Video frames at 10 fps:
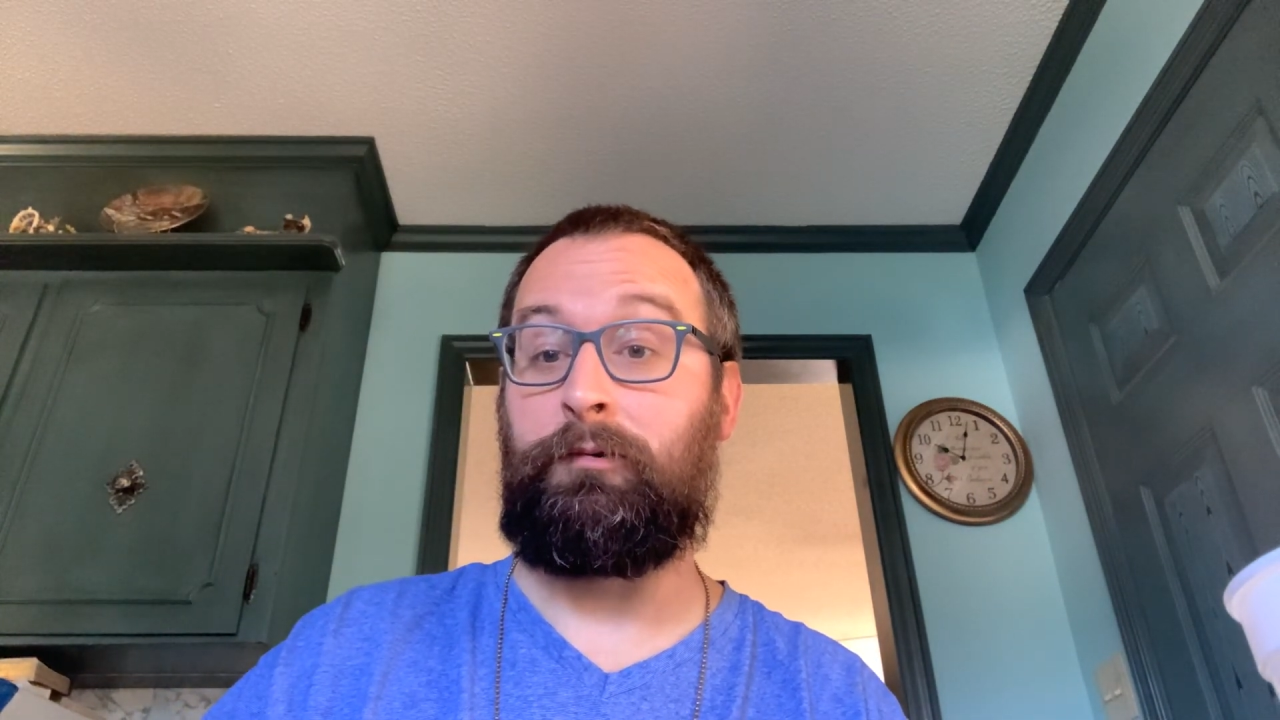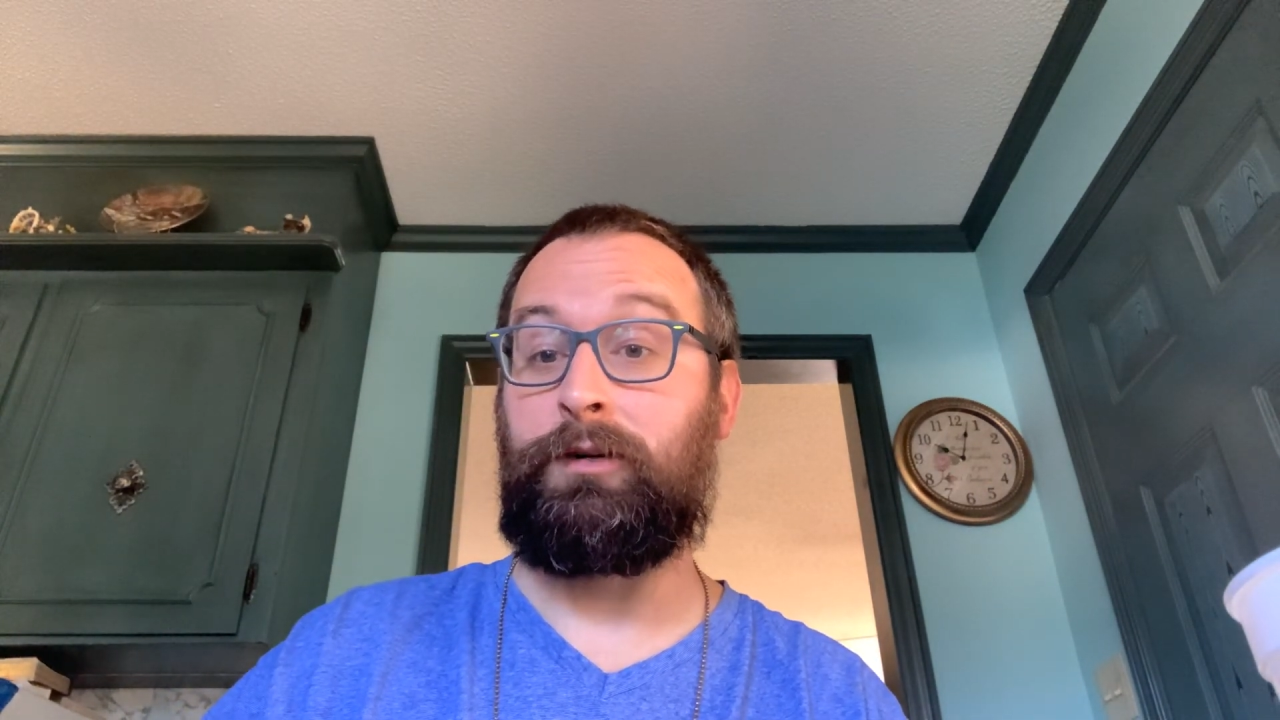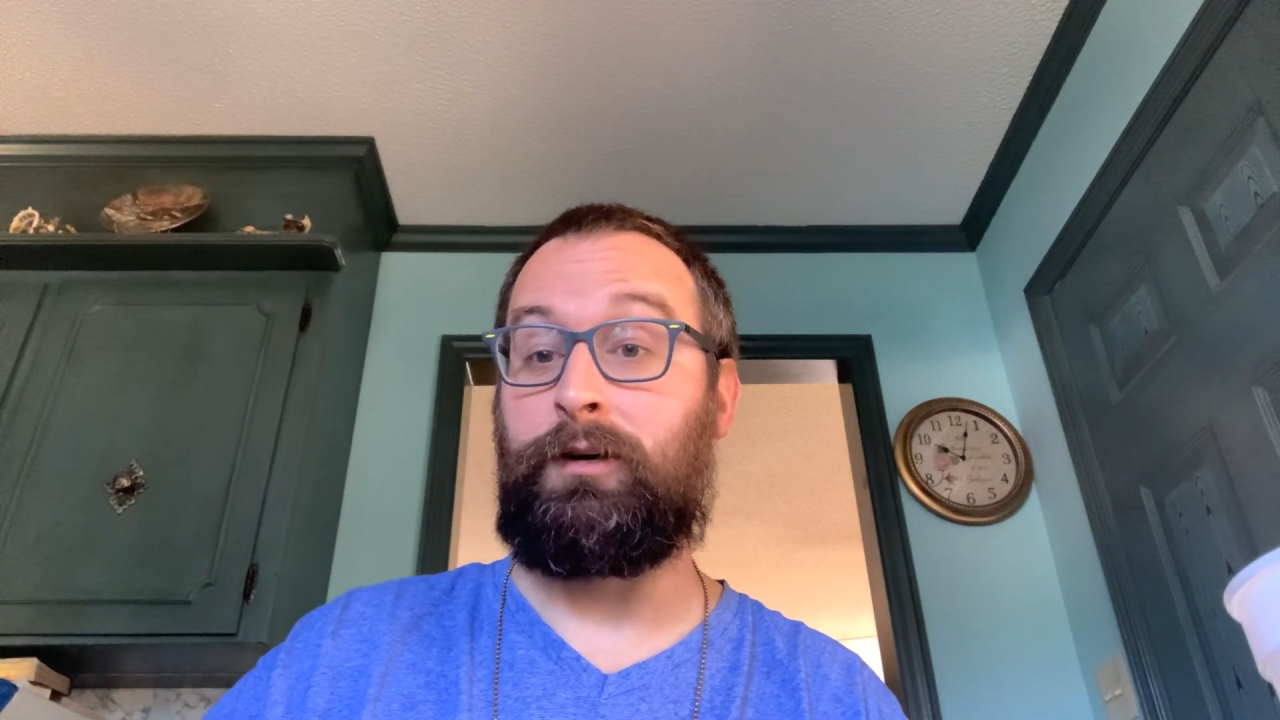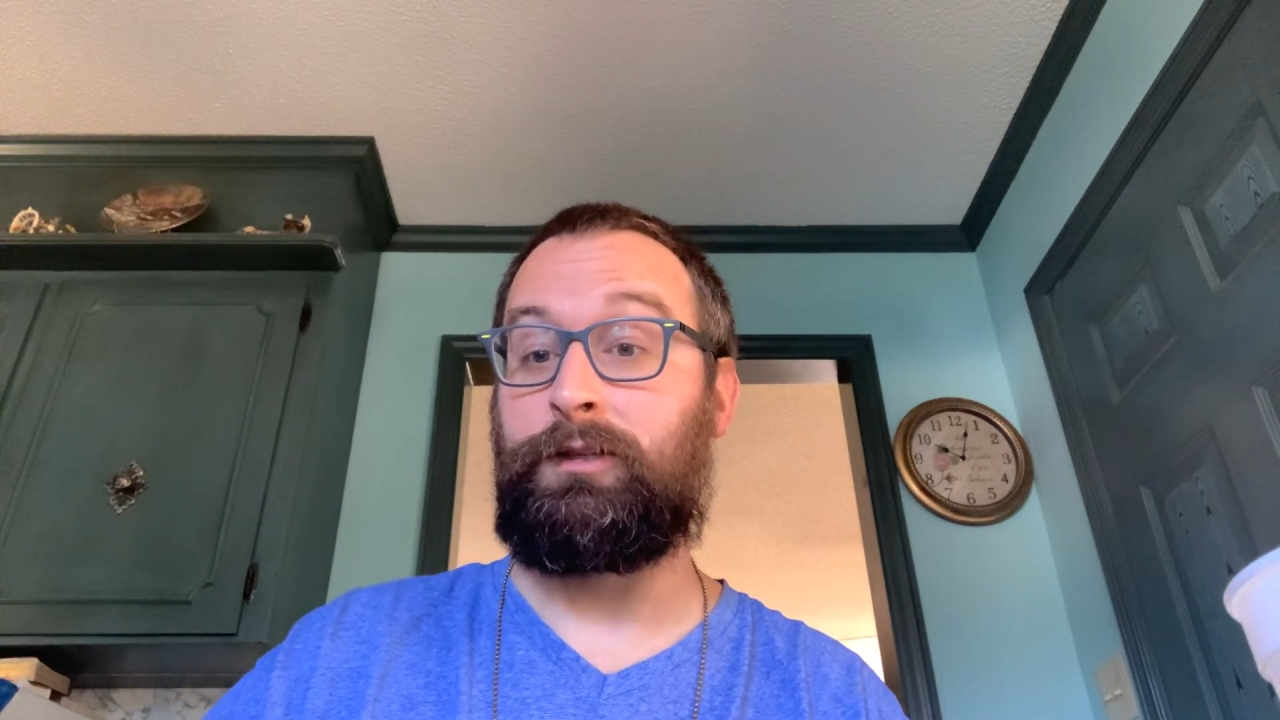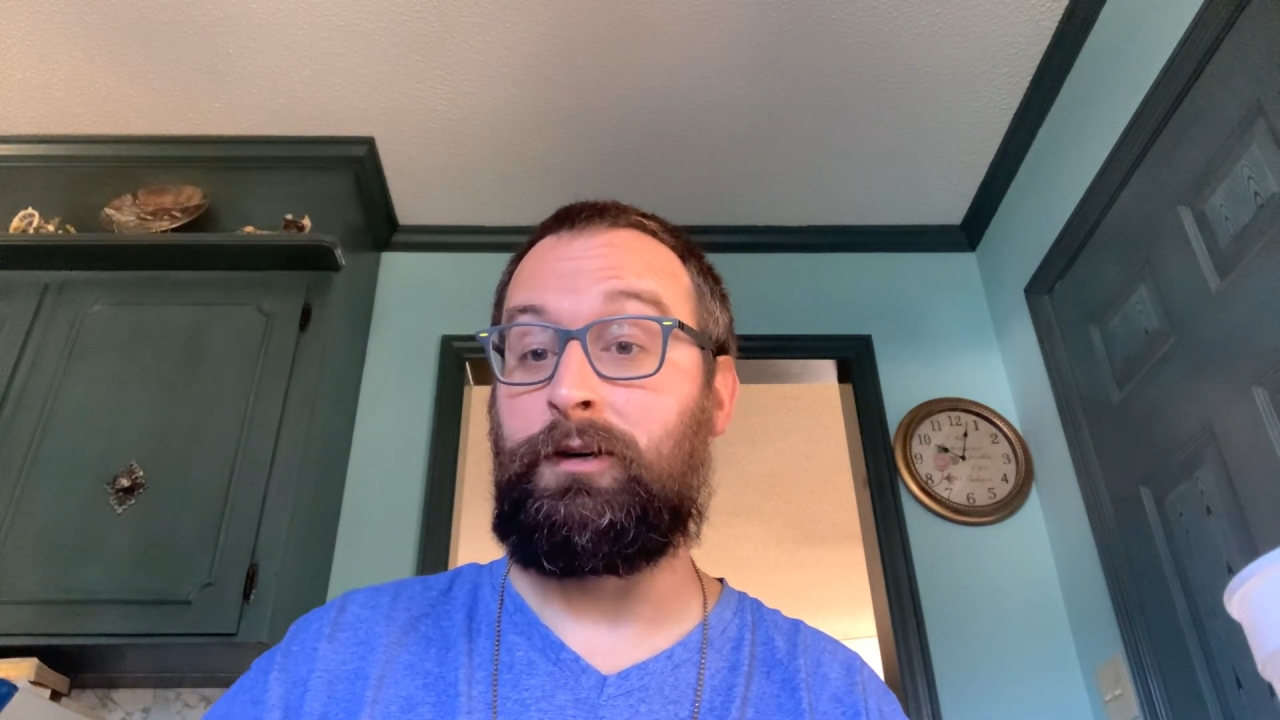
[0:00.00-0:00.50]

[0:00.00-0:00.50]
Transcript: talk to